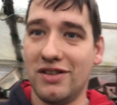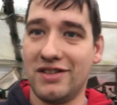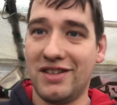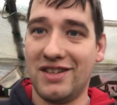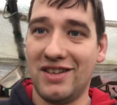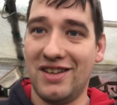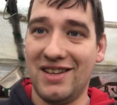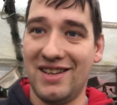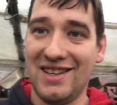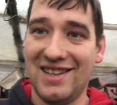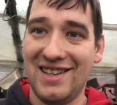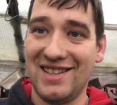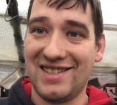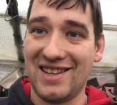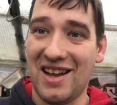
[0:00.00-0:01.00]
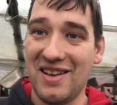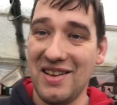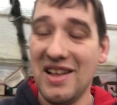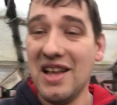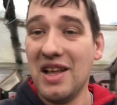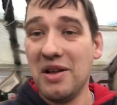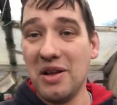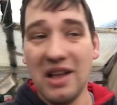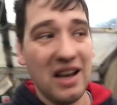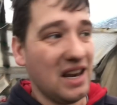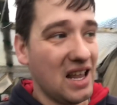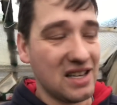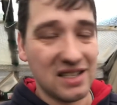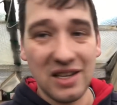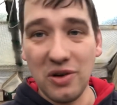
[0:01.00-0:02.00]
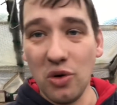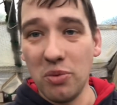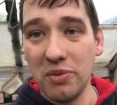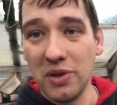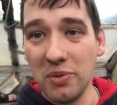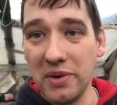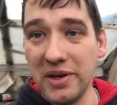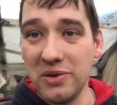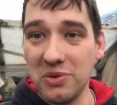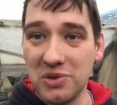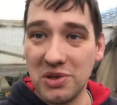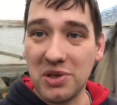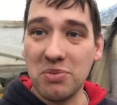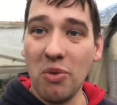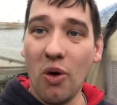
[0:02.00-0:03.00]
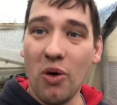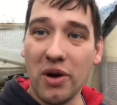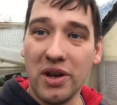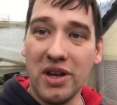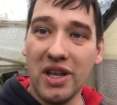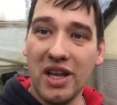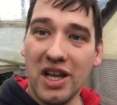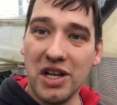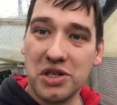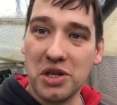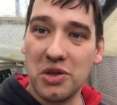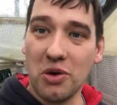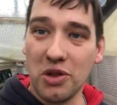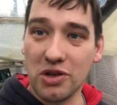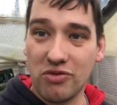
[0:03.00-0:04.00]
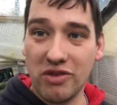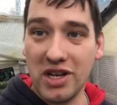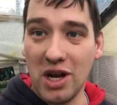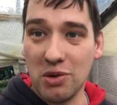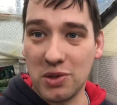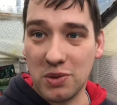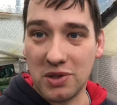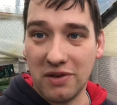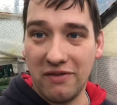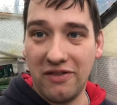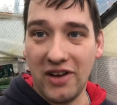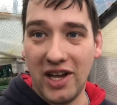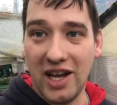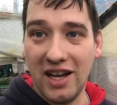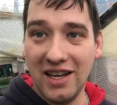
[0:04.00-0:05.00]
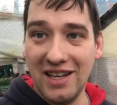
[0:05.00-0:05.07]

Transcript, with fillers: a, Leslie opened the windows this morning and she thought the greenhouse was on fire.